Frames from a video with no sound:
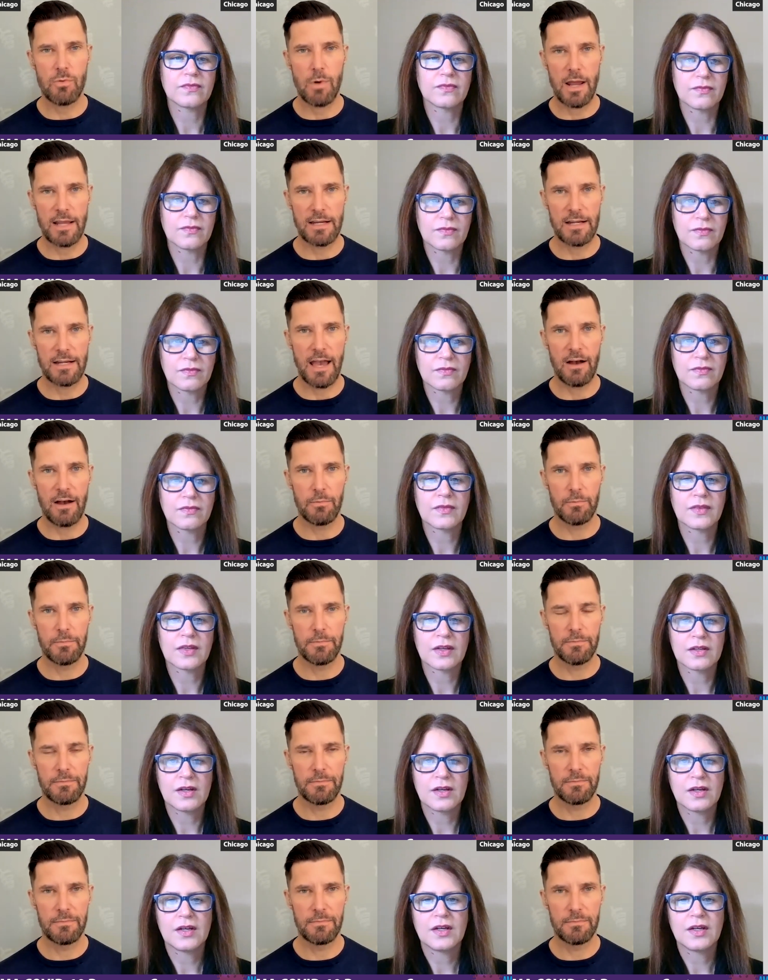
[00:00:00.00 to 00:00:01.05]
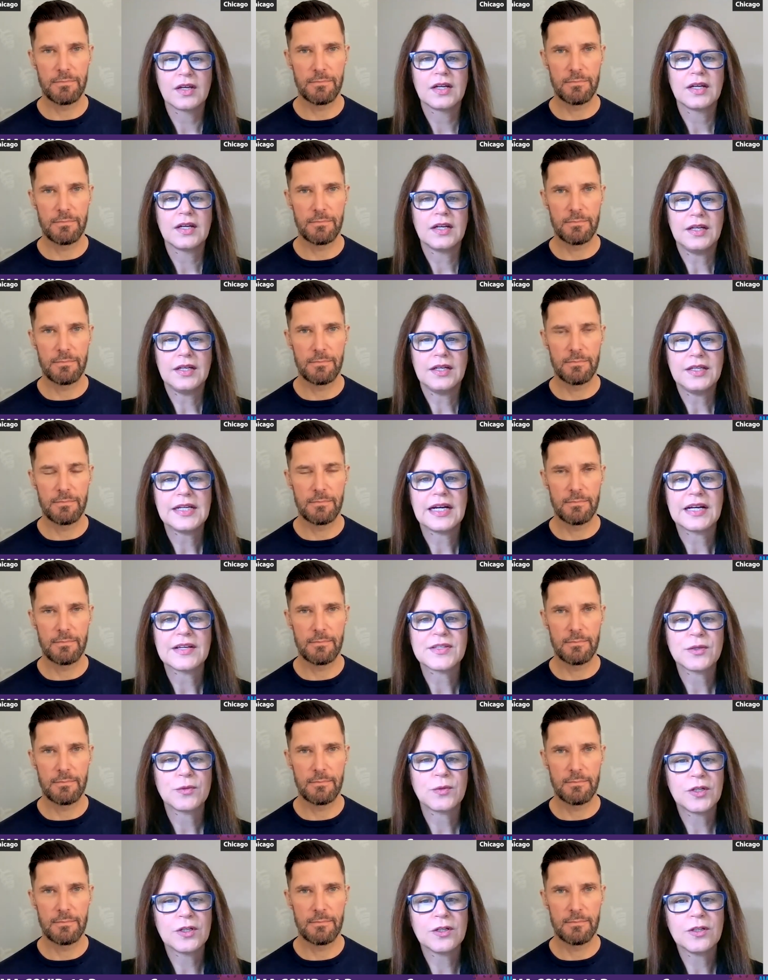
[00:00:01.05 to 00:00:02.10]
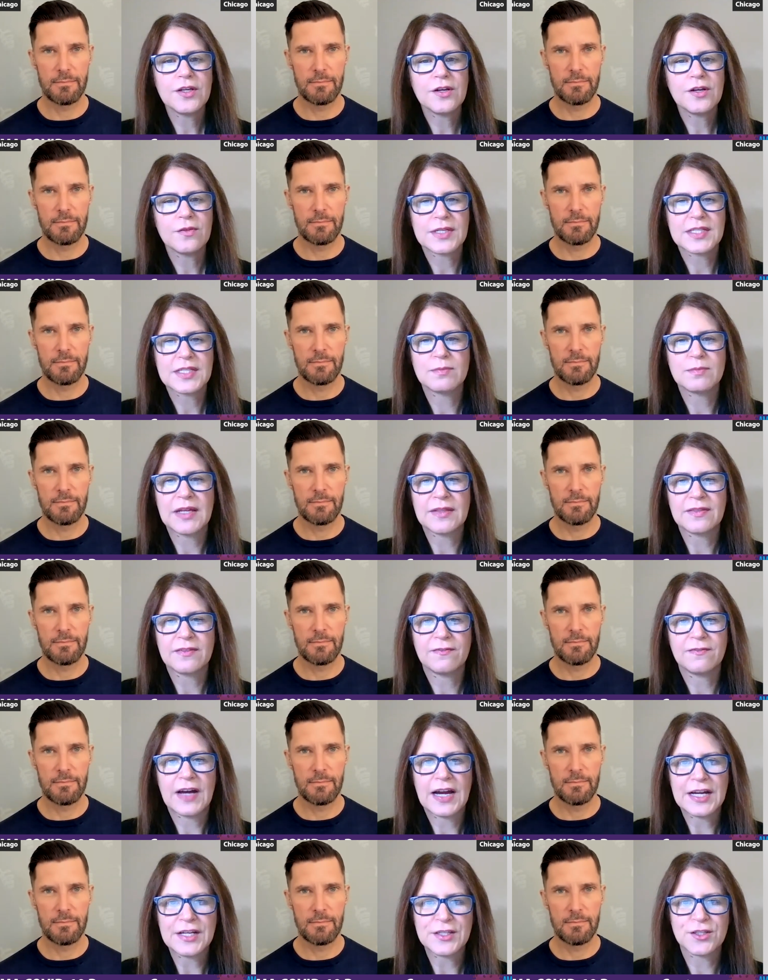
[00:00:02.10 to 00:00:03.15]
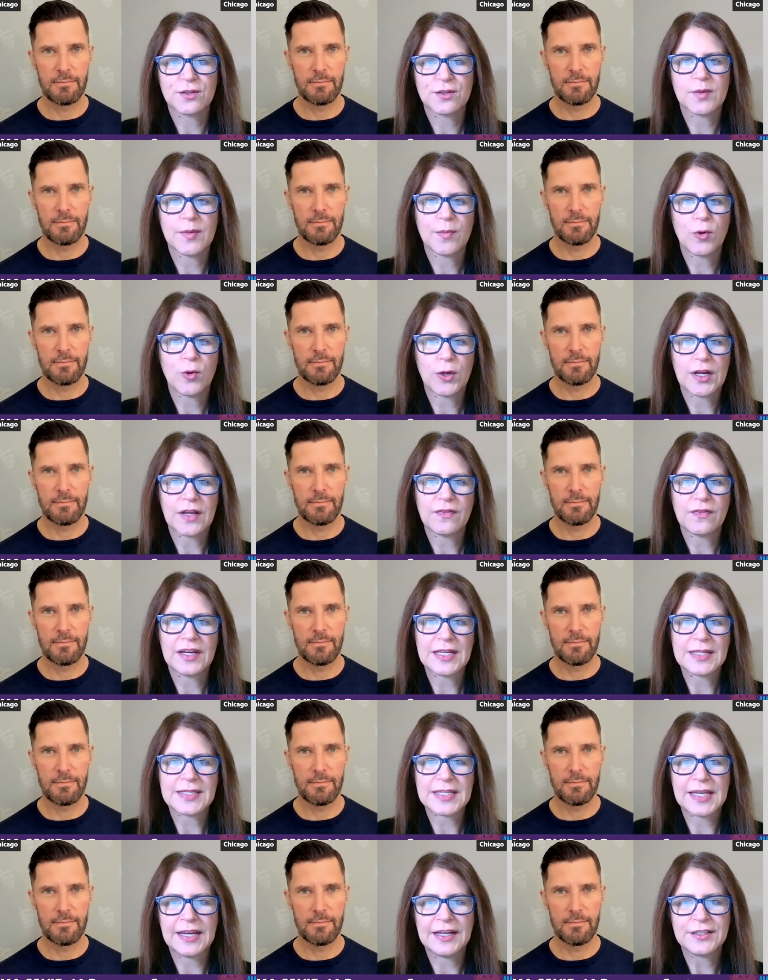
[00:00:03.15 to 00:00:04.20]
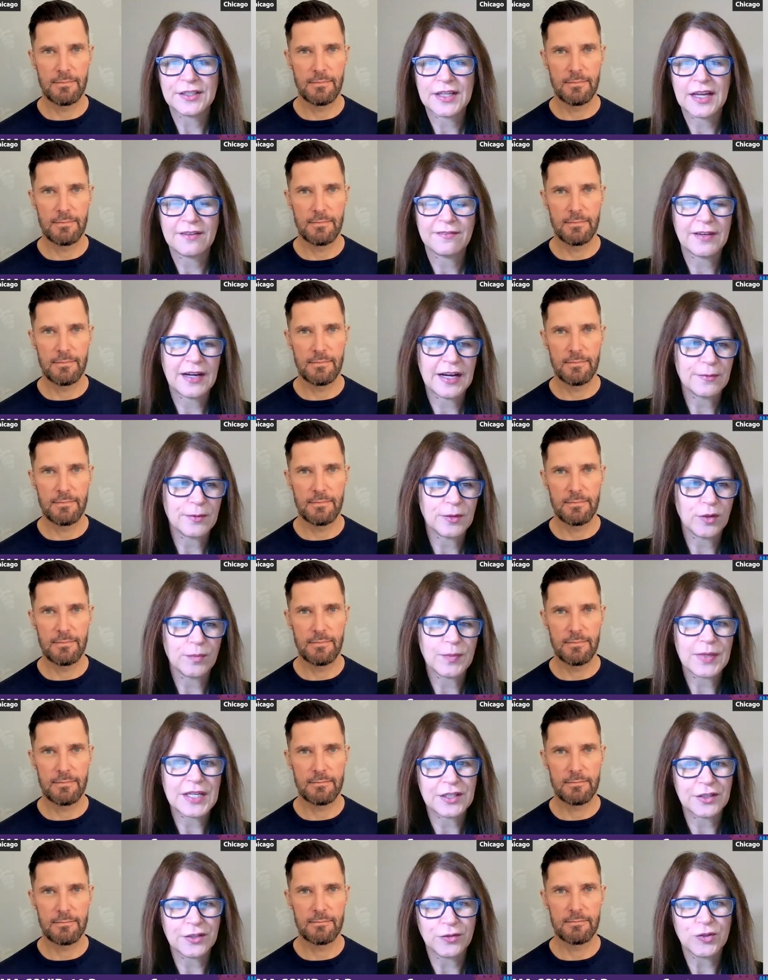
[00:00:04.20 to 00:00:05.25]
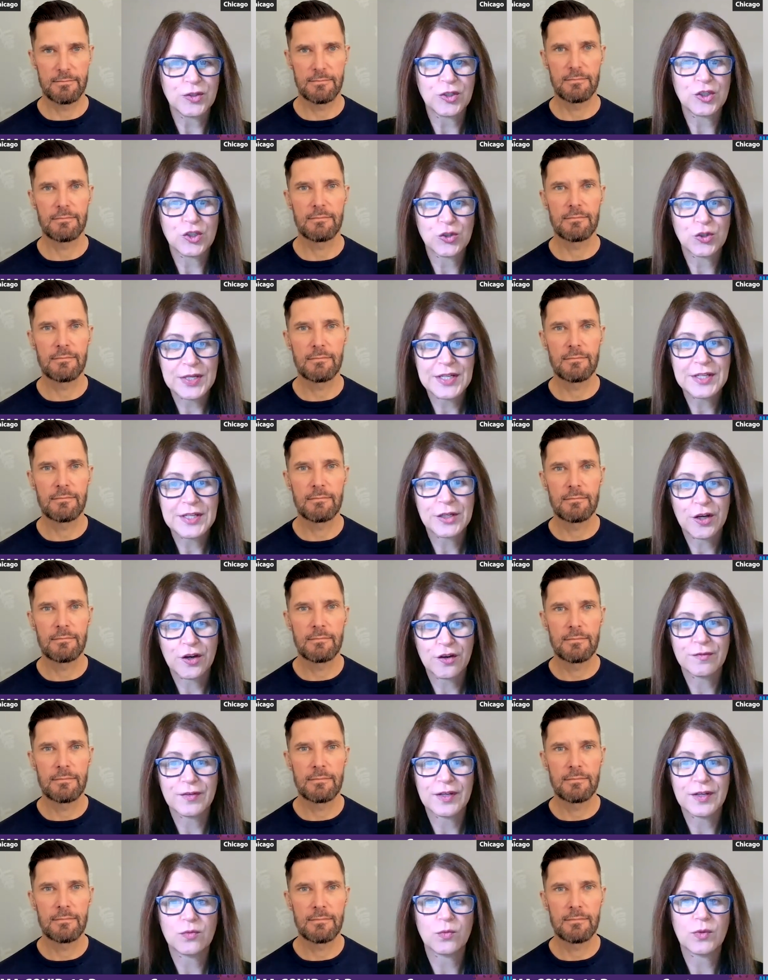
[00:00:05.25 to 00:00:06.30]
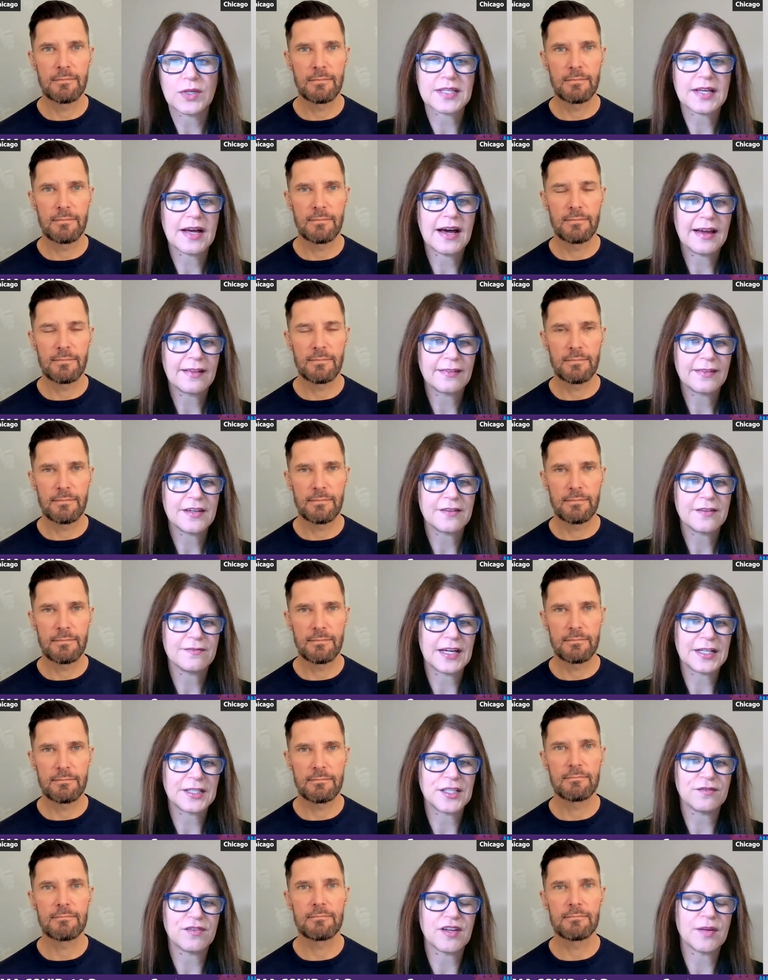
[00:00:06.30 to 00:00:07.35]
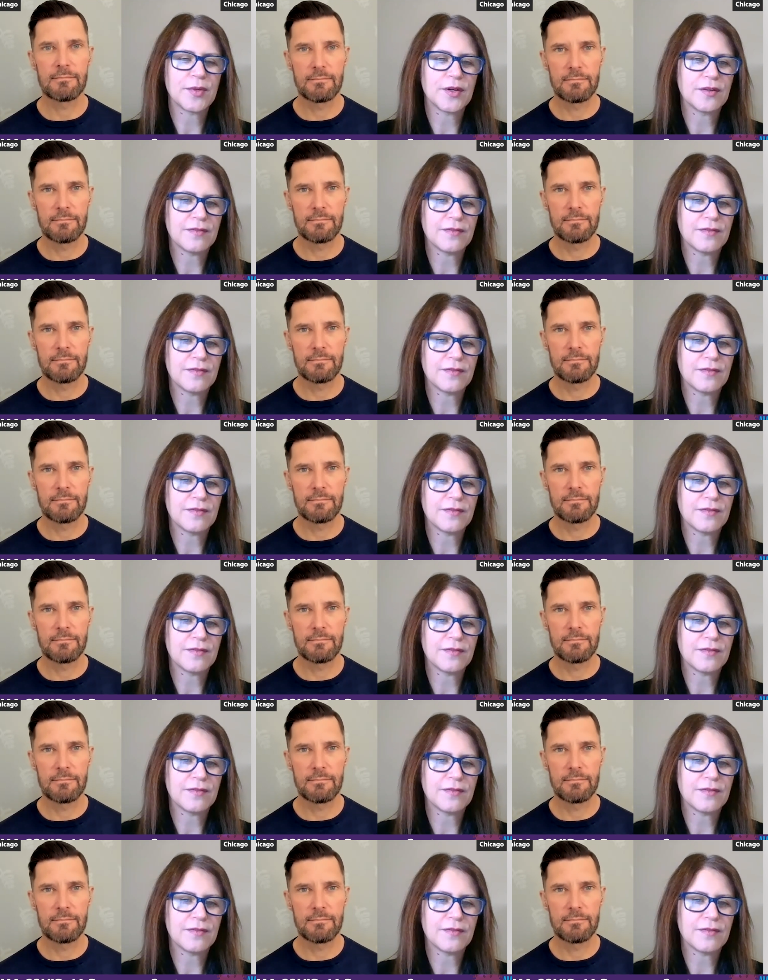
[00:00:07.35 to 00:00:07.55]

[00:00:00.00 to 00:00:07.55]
Speaker 1: right now?
Speaker 2: Yeah, so earlier this month, Pfizer reported that its antiviral pill to treat COVID was highly effective at